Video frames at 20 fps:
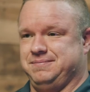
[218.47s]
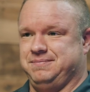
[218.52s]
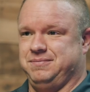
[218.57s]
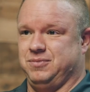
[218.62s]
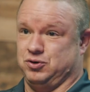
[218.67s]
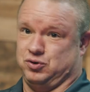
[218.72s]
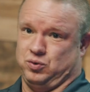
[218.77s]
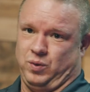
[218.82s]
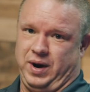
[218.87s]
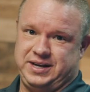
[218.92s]

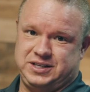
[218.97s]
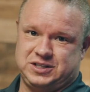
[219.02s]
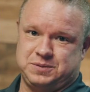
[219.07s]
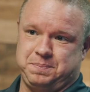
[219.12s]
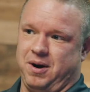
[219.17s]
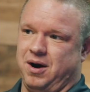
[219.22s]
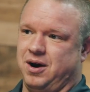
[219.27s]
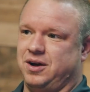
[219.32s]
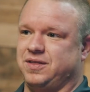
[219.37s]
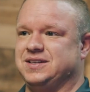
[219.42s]
There's White
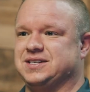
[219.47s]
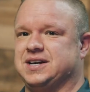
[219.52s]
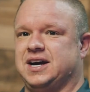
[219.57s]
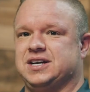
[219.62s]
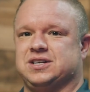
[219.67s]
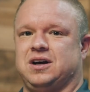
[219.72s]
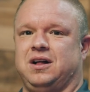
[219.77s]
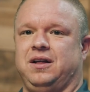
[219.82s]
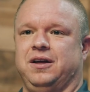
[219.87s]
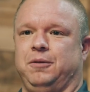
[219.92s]
Spark. These
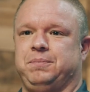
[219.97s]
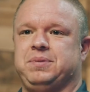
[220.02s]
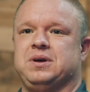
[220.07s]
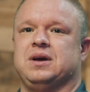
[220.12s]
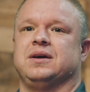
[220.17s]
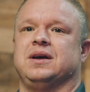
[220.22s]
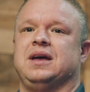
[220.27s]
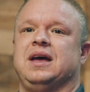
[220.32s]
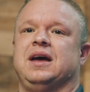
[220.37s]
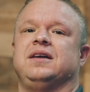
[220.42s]
guys all help
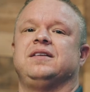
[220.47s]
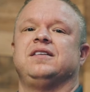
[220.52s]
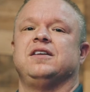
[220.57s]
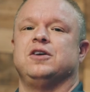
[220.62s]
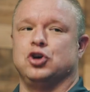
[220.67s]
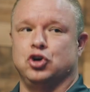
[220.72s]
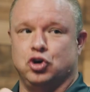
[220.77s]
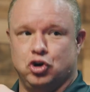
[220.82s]
you get